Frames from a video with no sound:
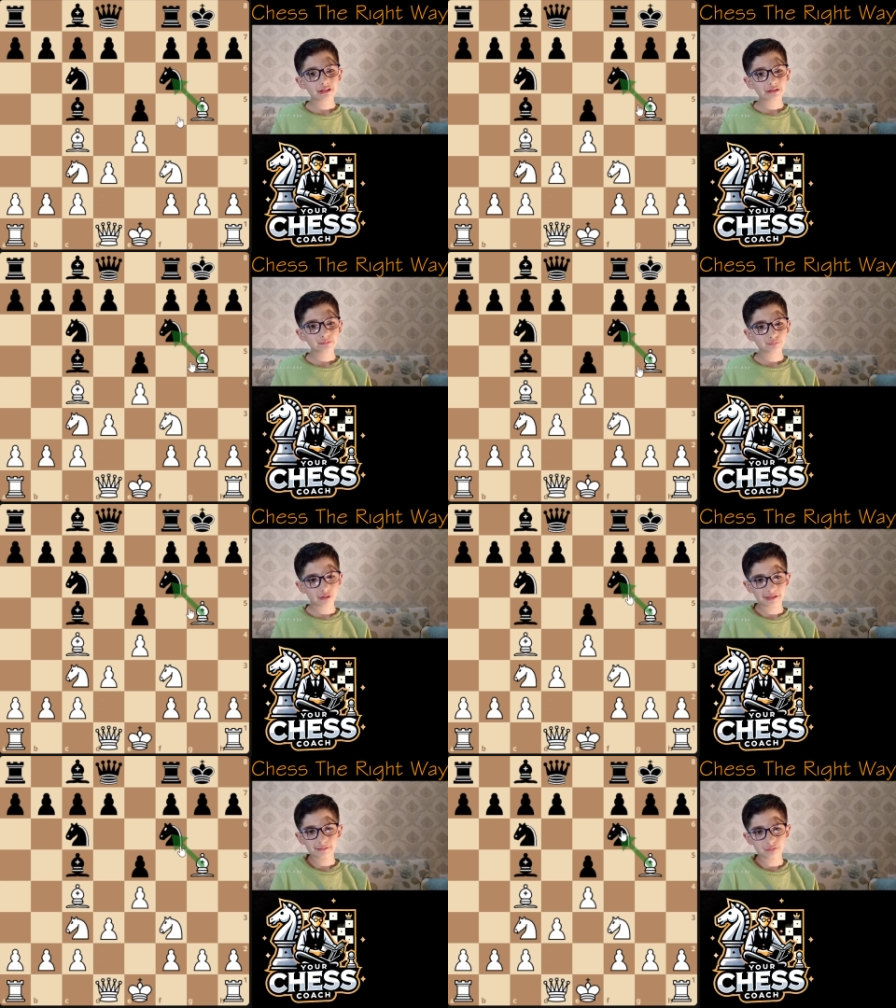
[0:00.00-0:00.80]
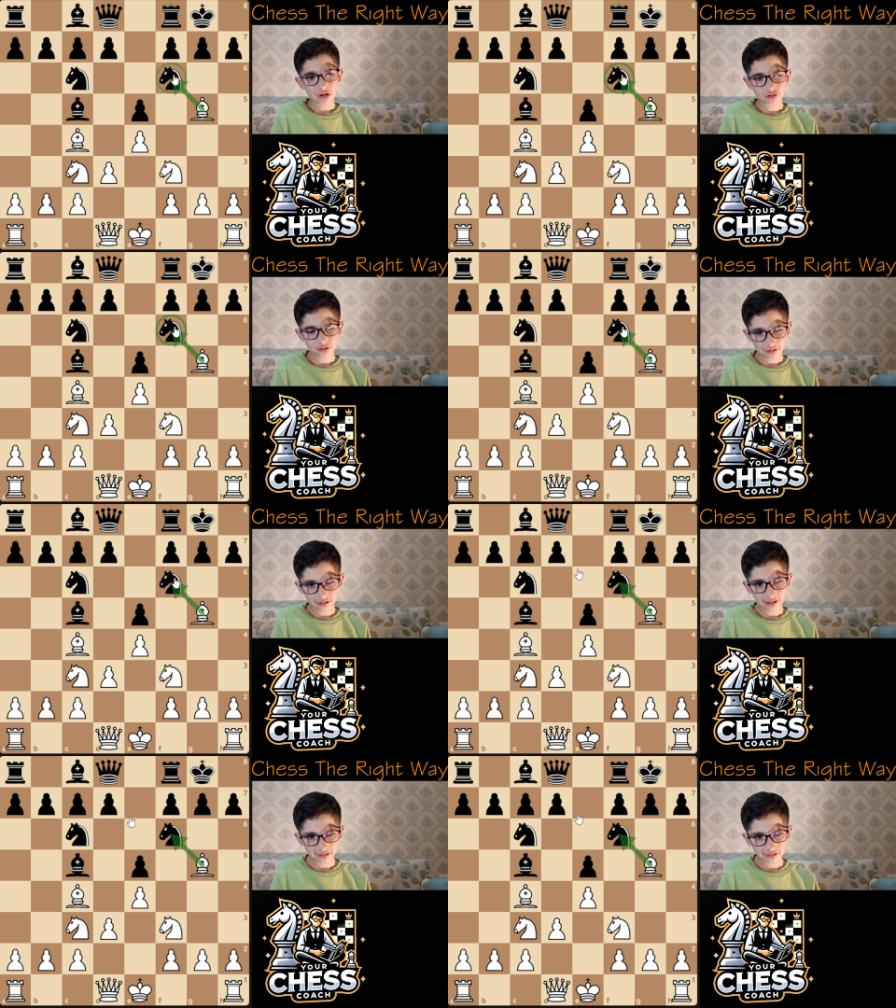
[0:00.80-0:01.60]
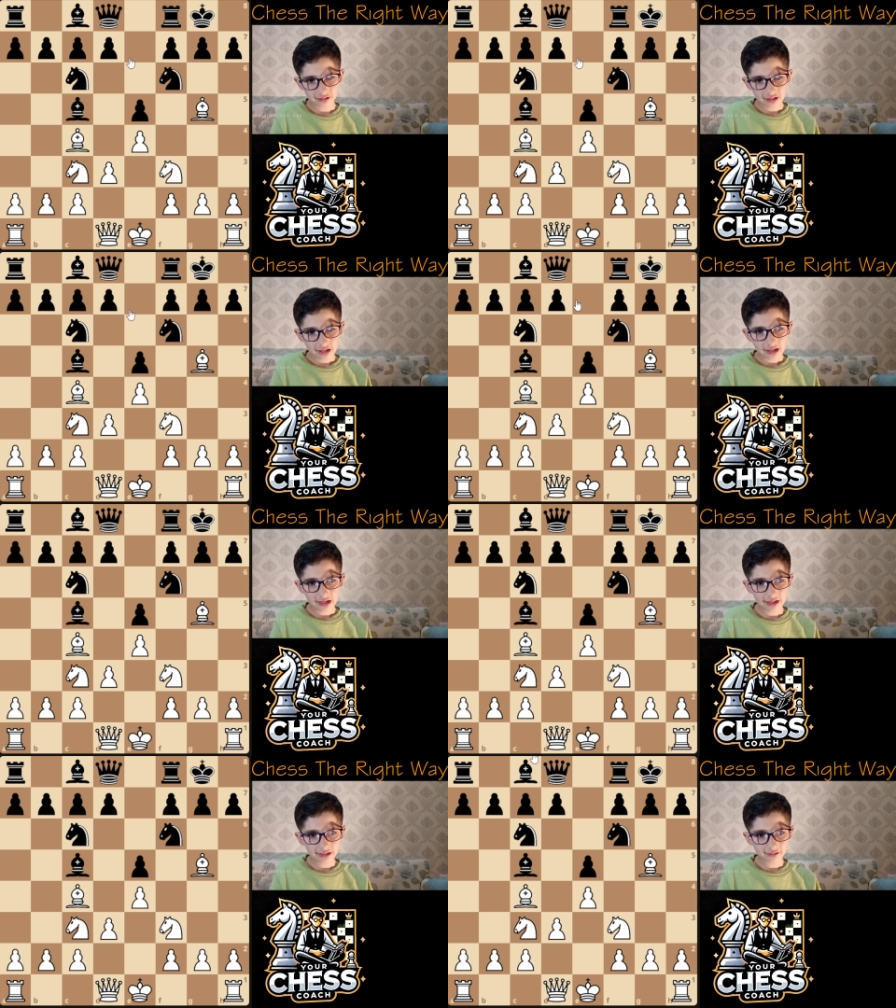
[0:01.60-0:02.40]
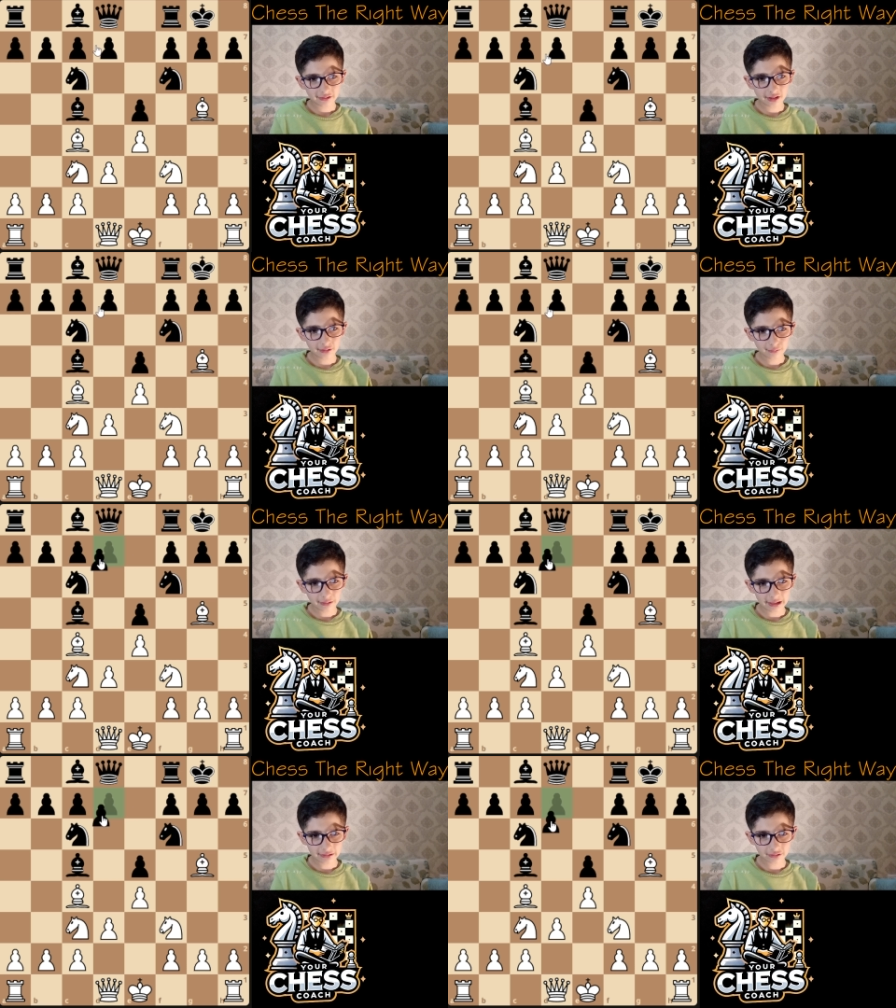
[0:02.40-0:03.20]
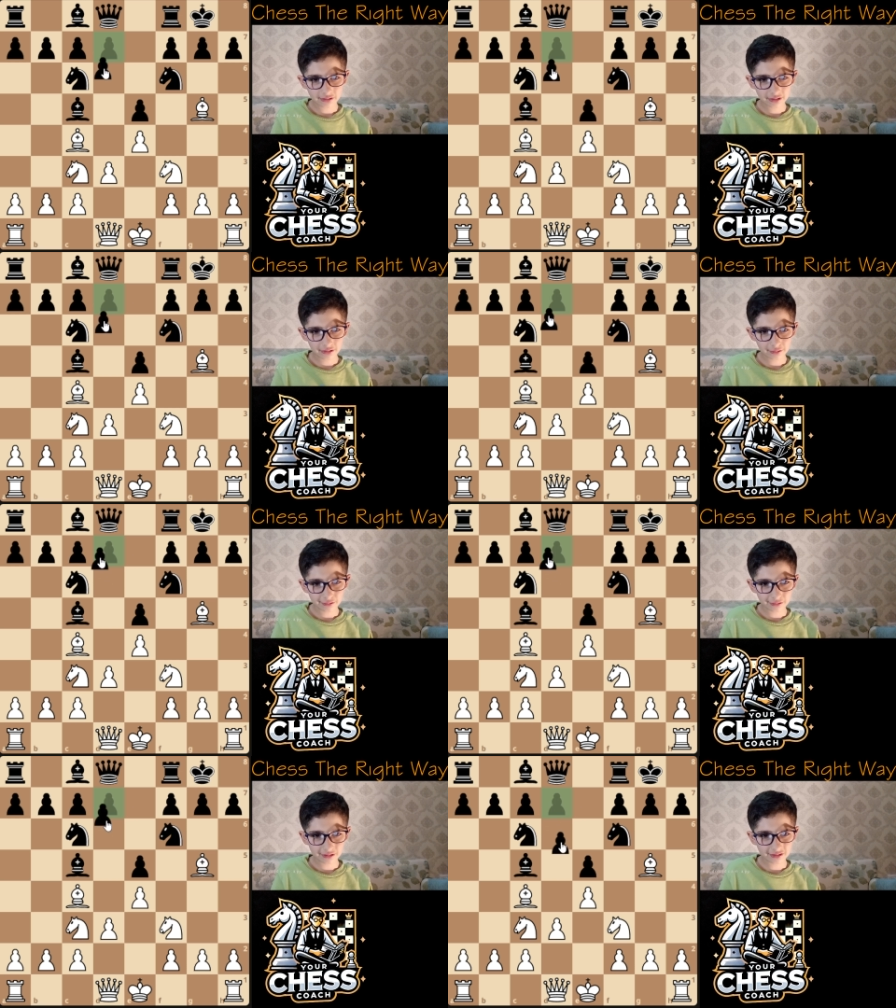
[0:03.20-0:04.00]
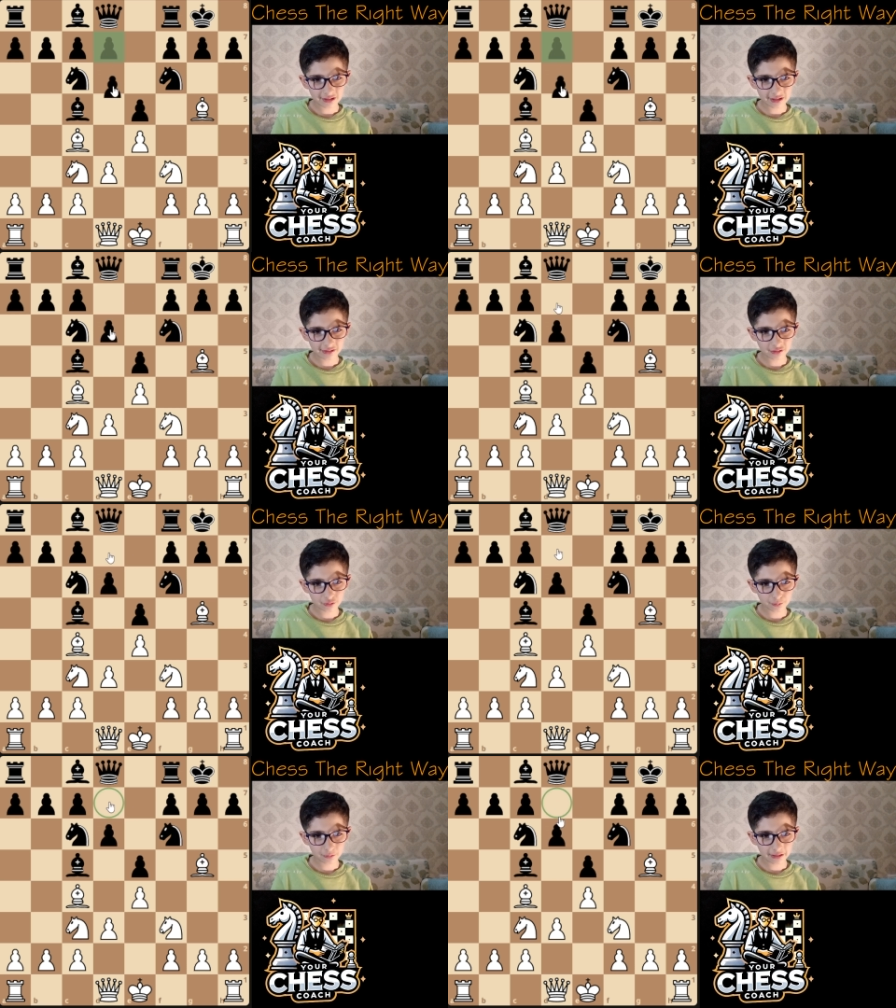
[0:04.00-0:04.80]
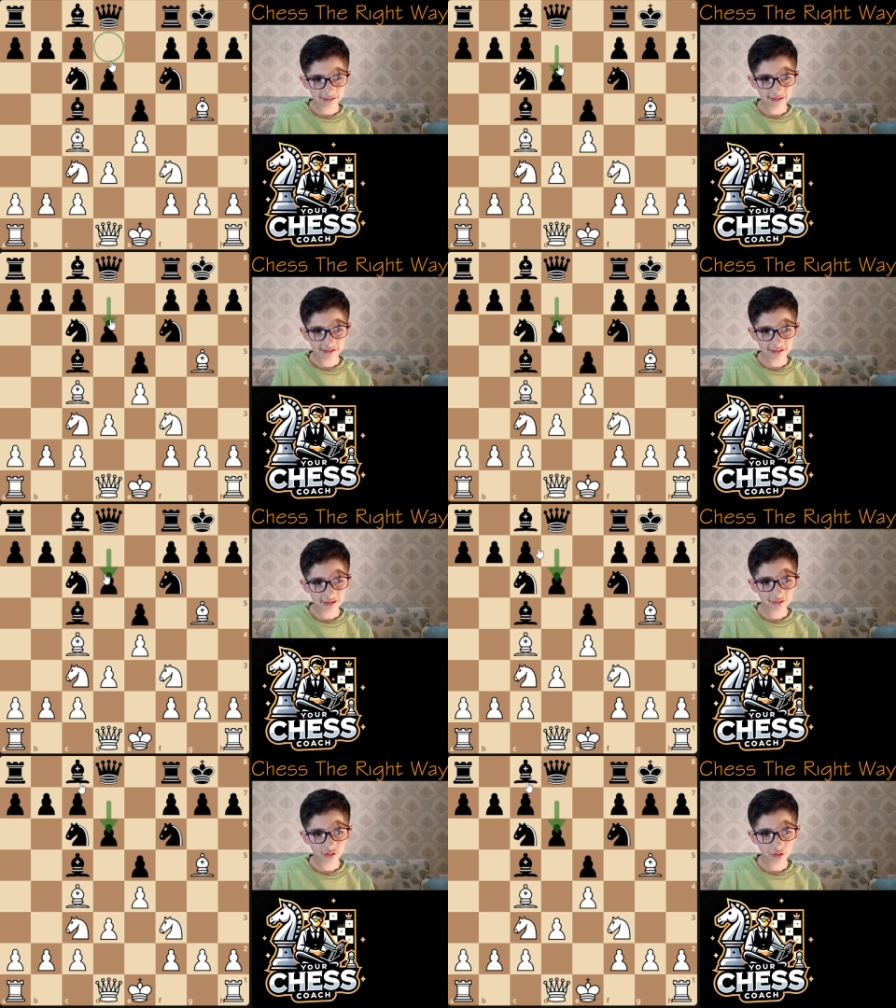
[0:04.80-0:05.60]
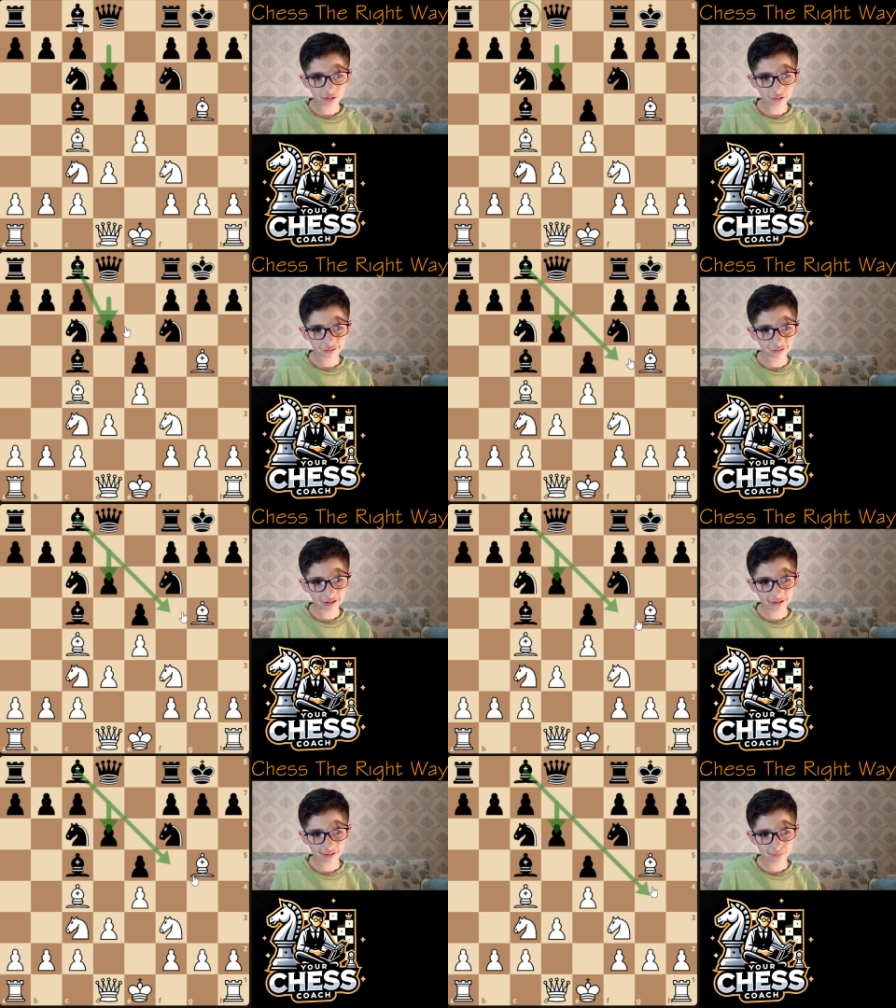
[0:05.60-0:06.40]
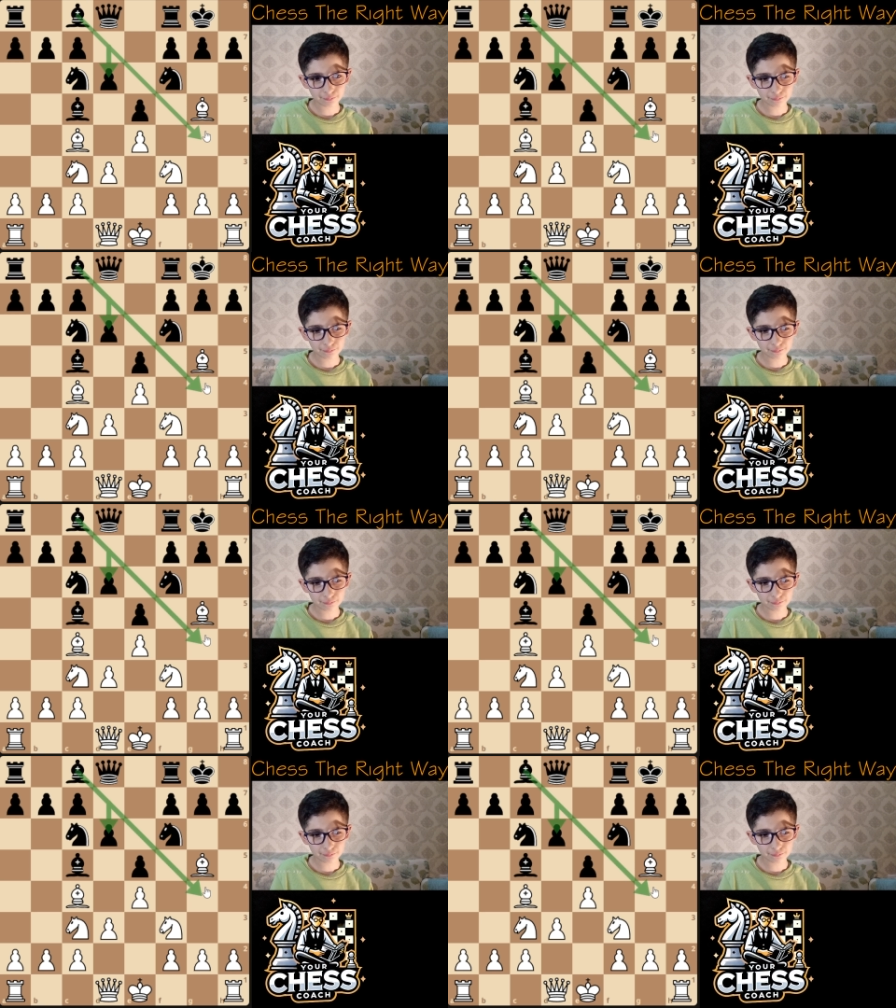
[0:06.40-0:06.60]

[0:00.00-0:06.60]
putting pressure on the knight. And then black decides to play d6 so he could free his